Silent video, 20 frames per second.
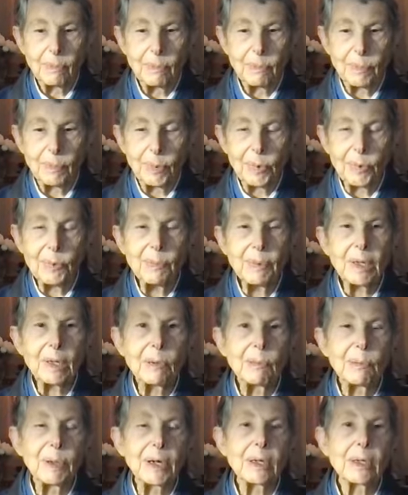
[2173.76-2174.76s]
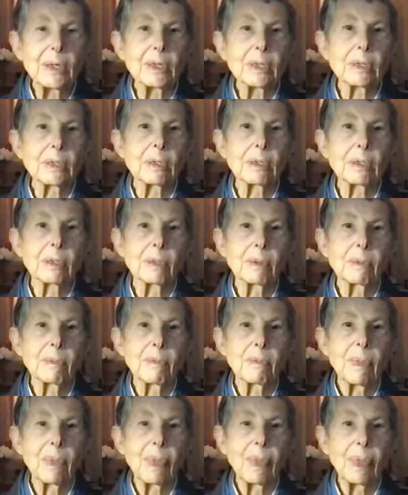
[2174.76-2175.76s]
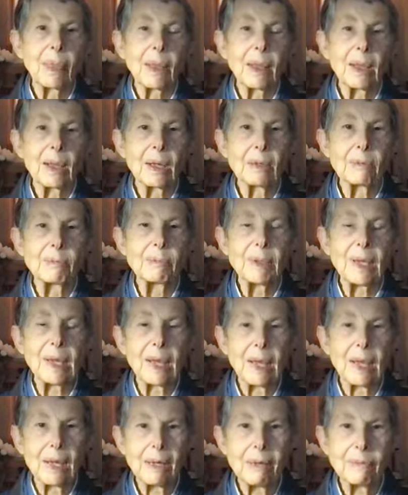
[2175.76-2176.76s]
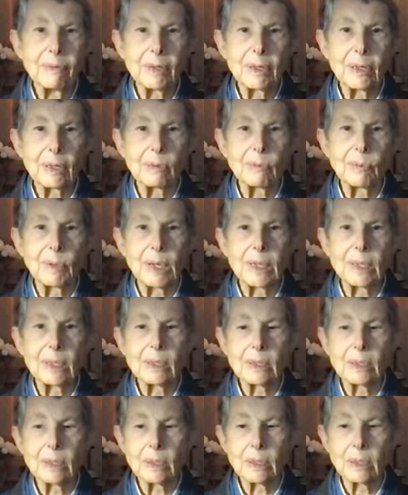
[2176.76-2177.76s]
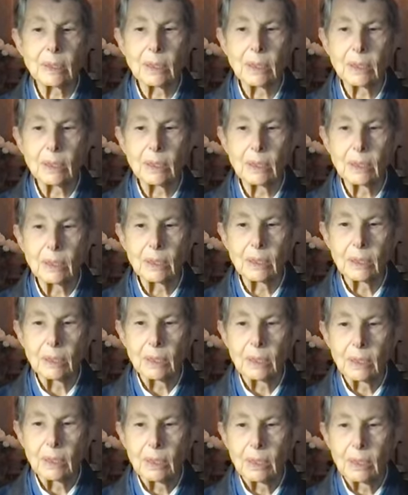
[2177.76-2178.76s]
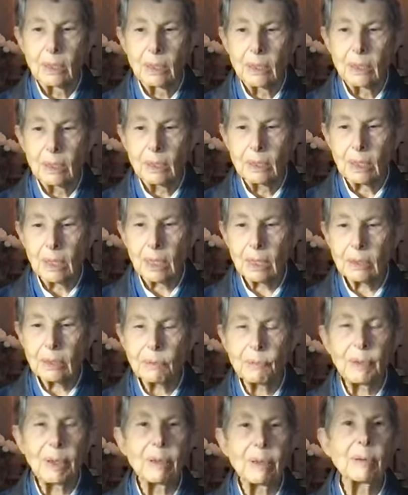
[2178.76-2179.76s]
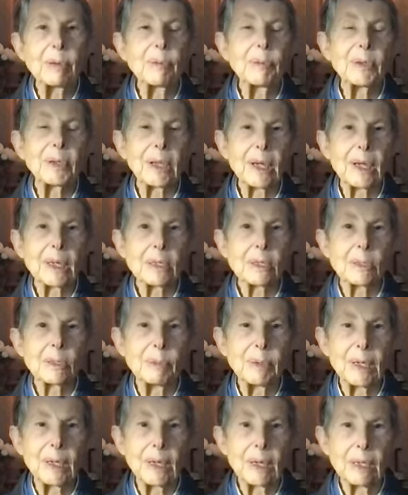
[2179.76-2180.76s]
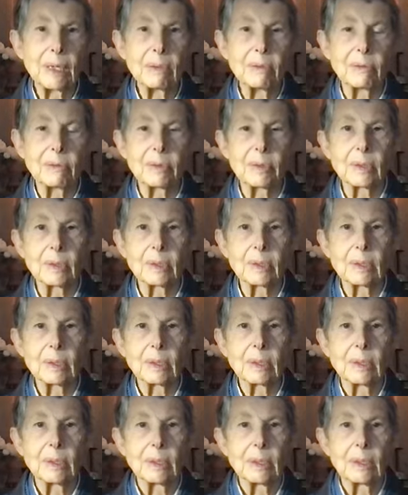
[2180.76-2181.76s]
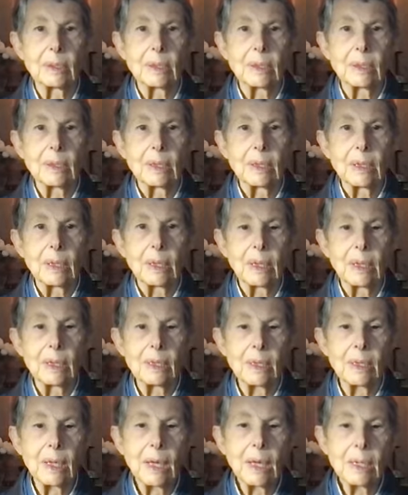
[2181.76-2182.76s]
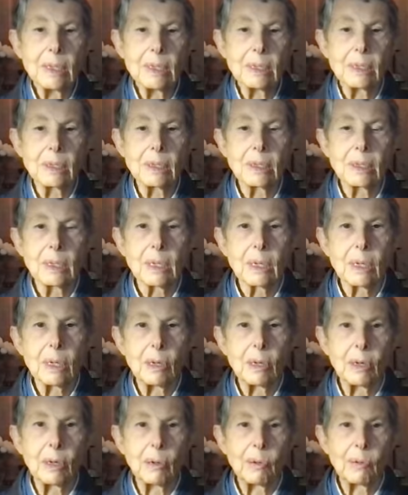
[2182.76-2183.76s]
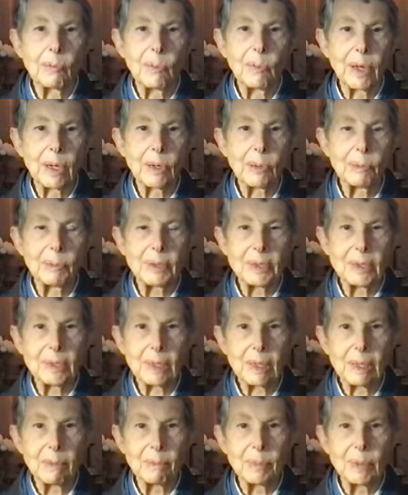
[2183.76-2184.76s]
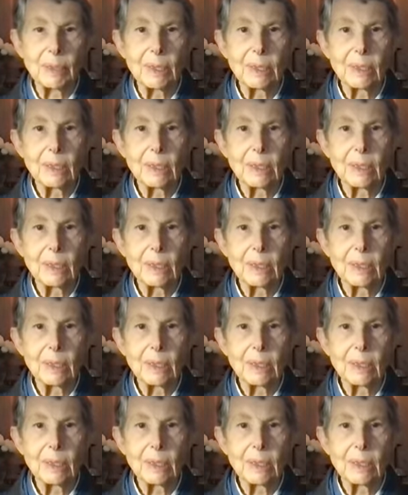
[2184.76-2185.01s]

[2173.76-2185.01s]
blooming awareness of behaving in ways that are not the way we would like to behave. And then what opens up